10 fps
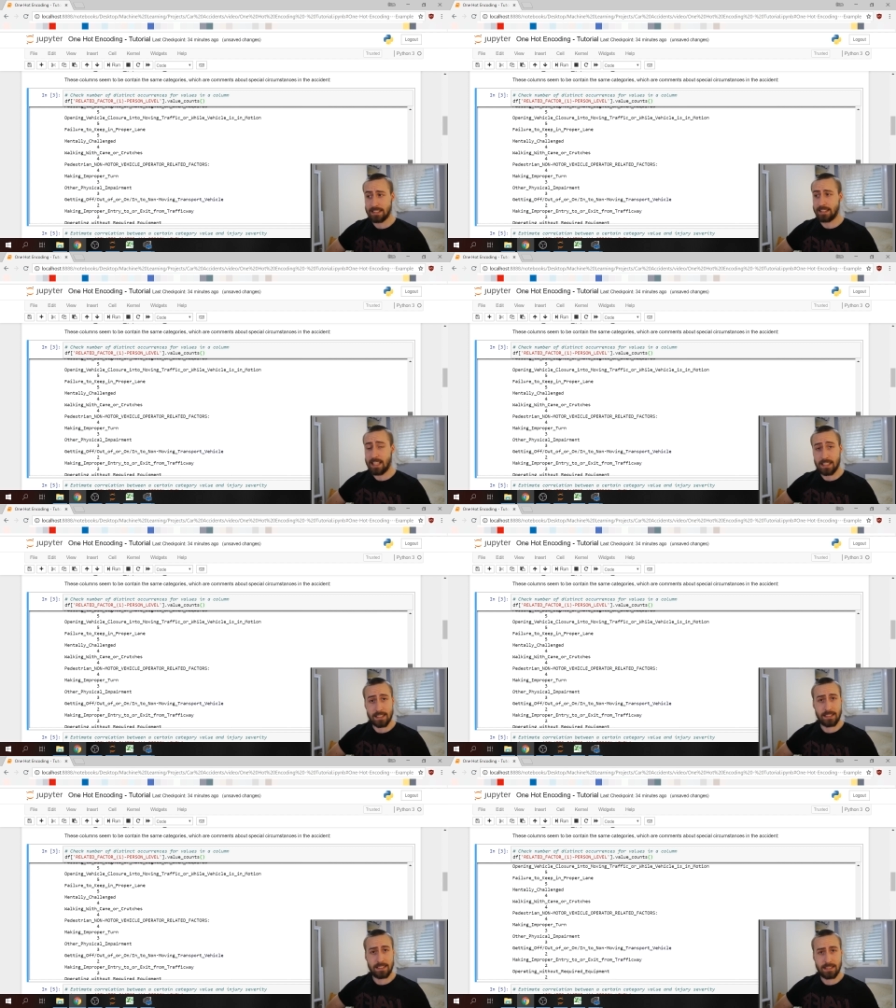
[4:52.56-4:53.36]

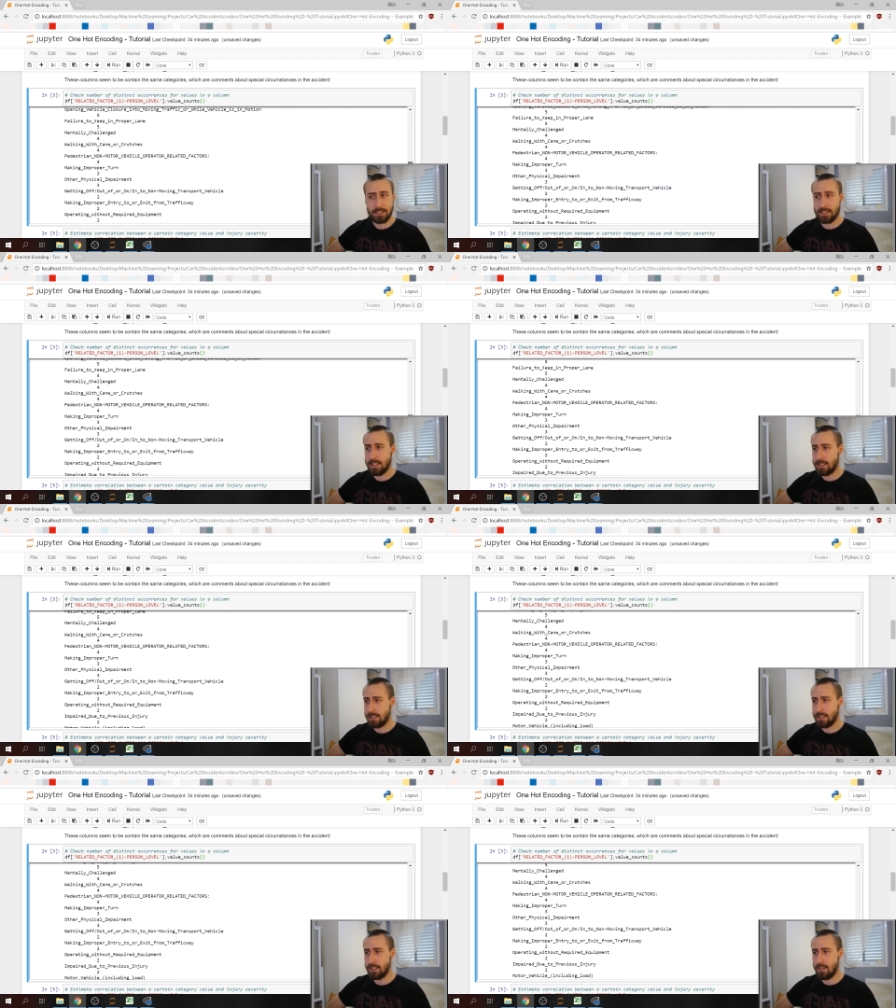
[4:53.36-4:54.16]
Yikes
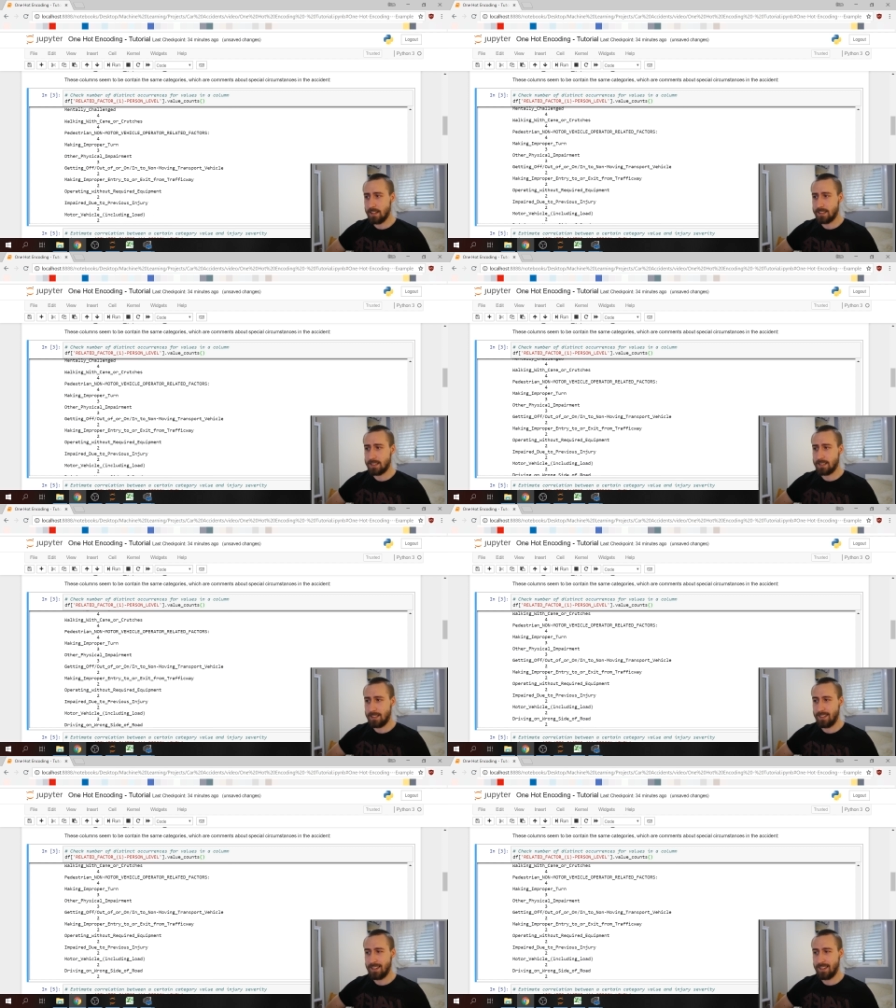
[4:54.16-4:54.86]
that's that's